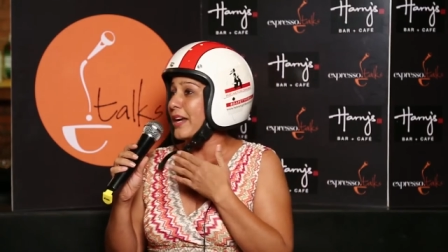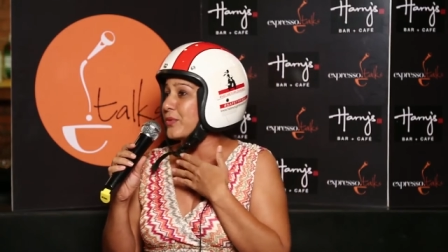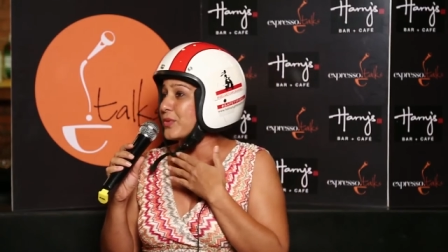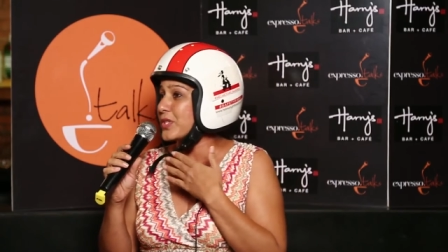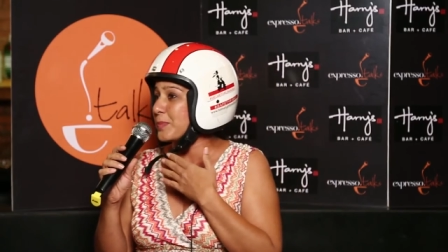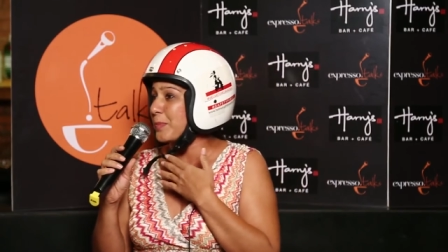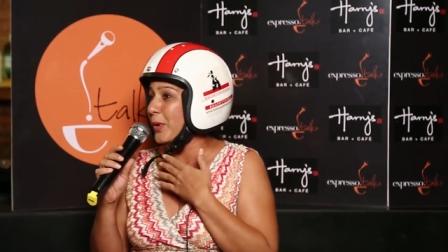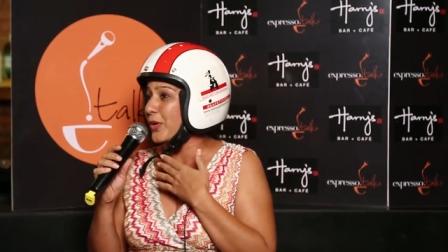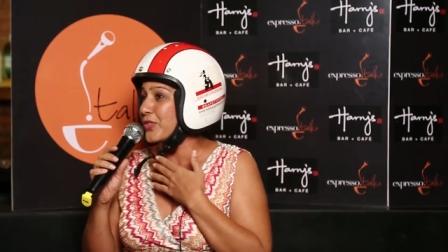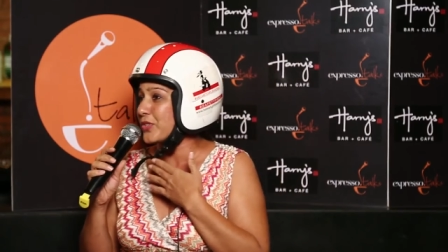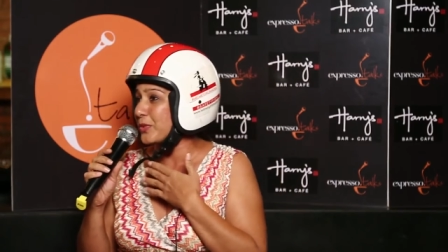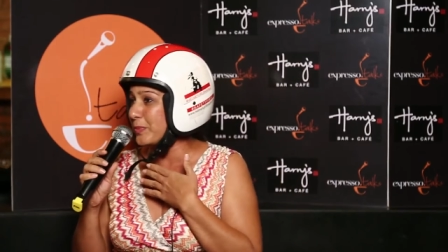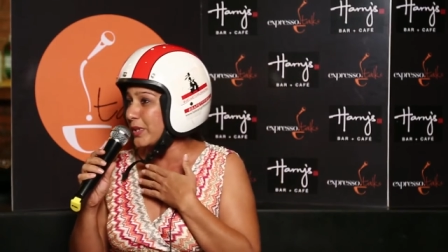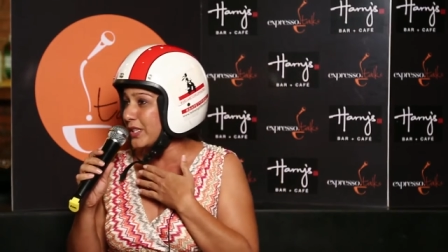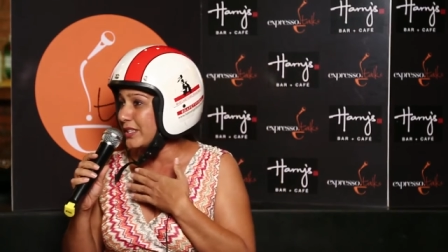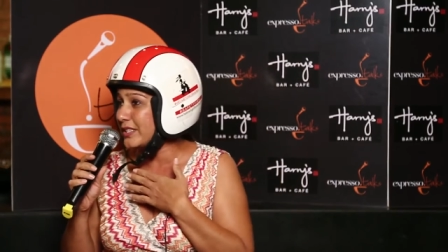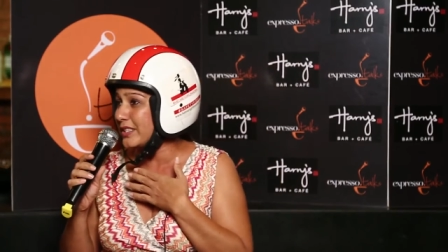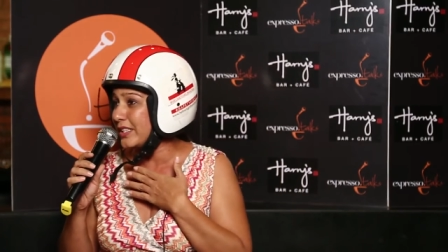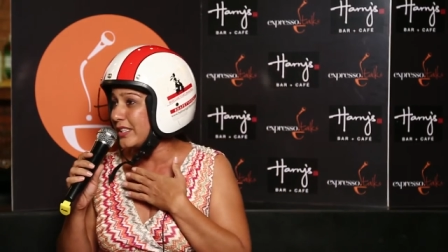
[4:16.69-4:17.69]

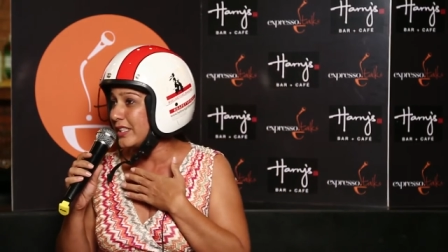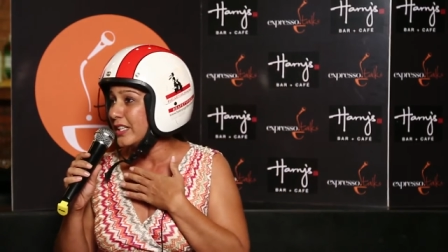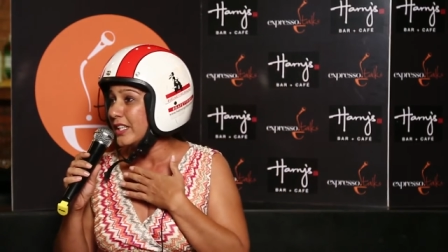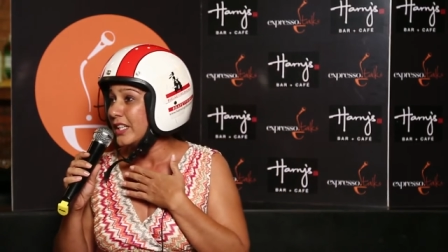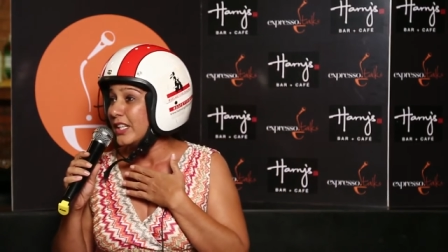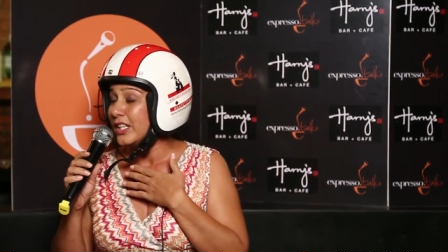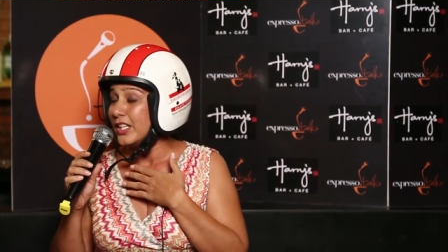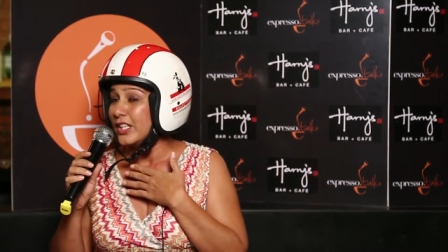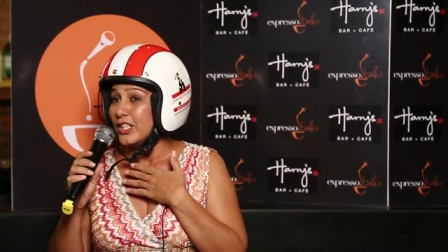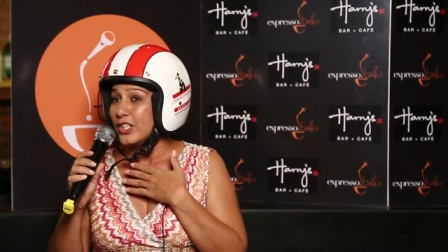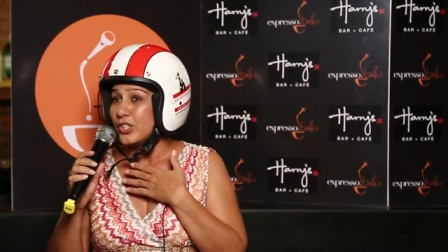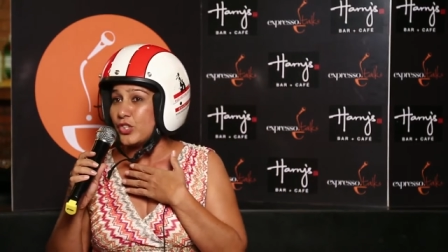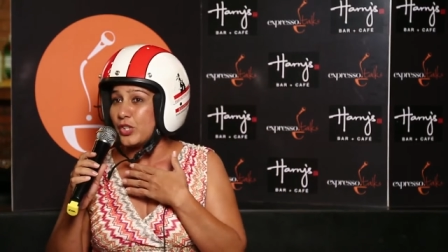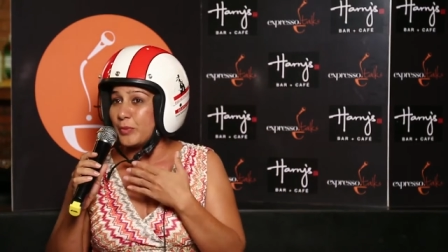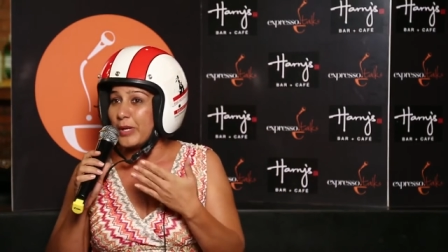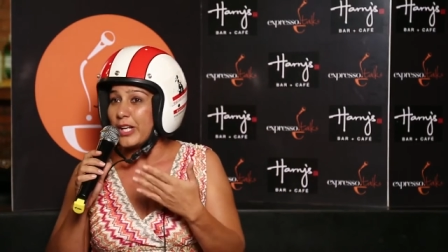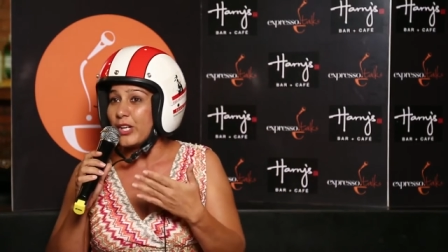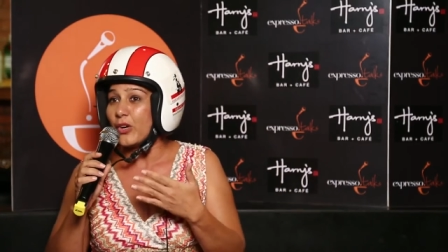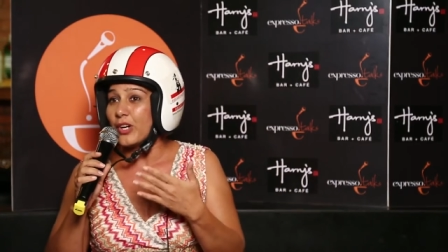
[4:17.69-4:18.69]
responsibility.
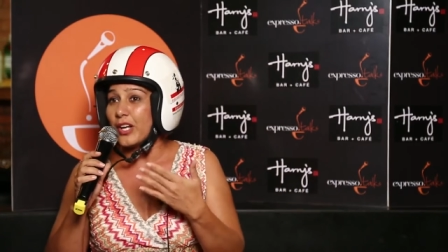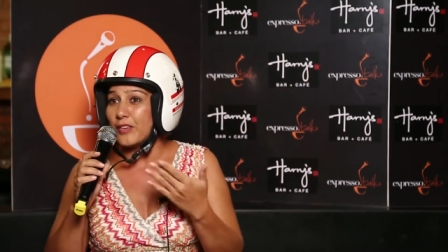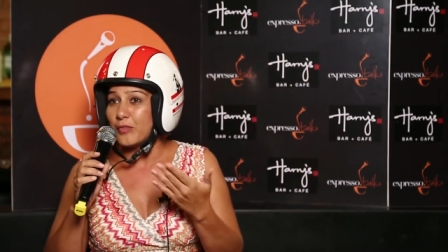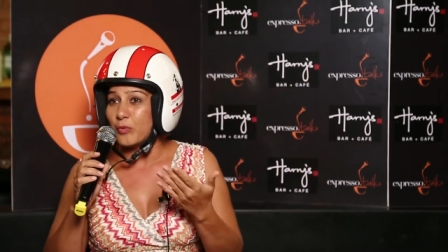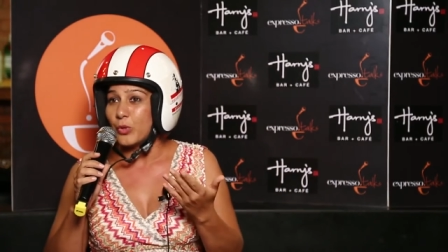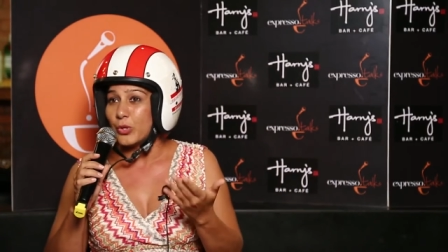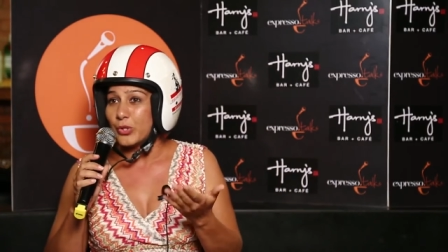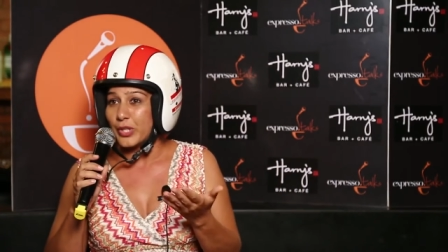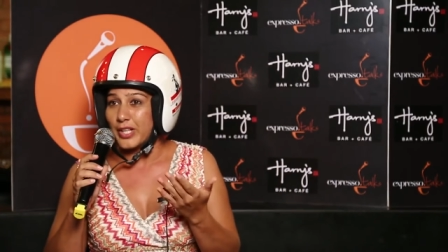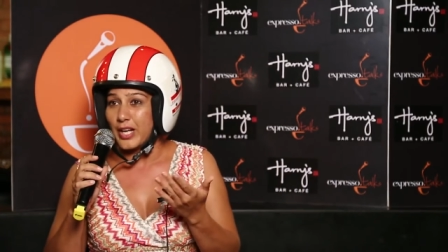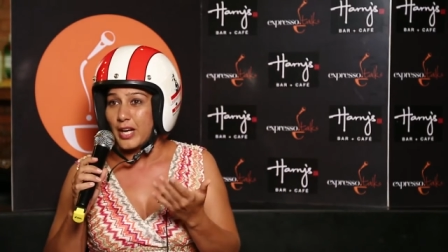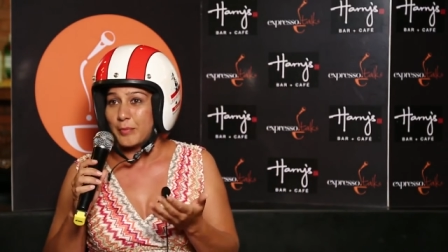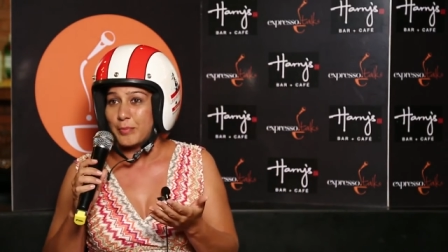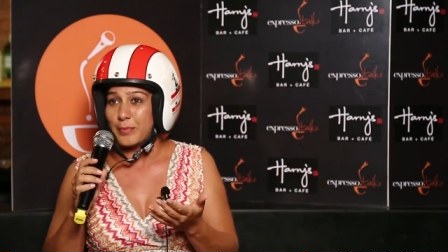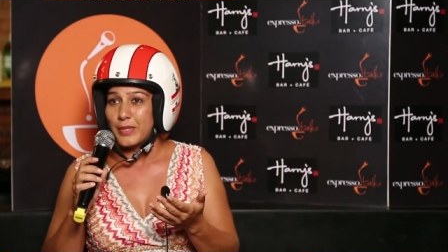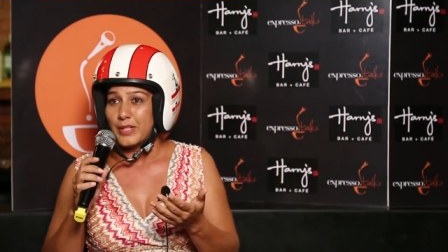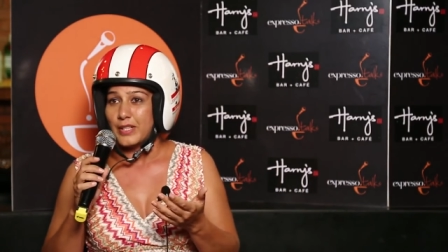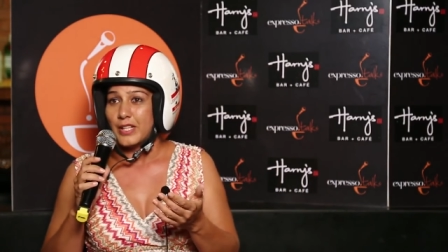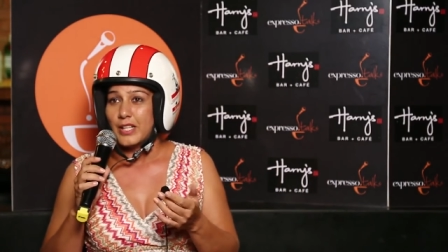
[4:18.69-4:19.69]
She may not have woken up.